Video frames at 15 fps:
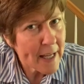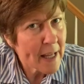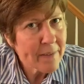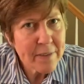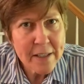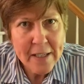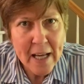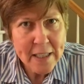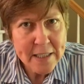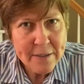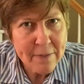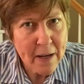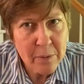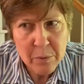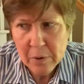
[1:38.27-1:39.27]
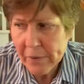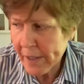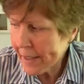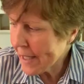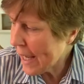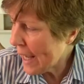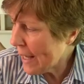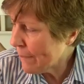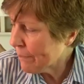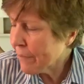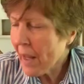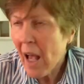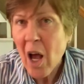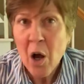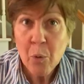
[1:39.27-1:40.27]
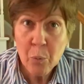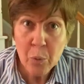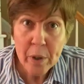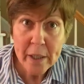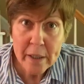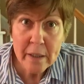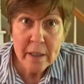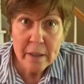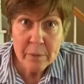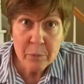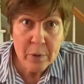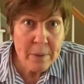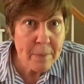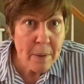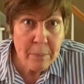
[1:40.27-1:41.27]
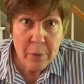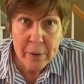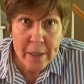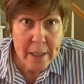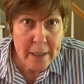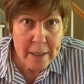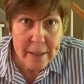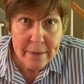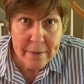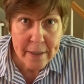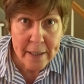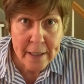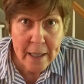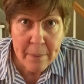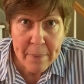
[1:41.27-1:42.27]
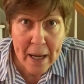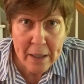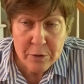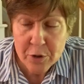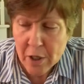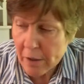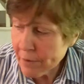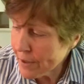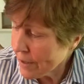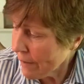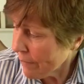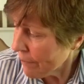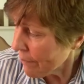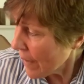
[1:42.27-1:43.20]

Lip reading: And the next Pharaoh that came, well, he didn't remember anything about Joseph.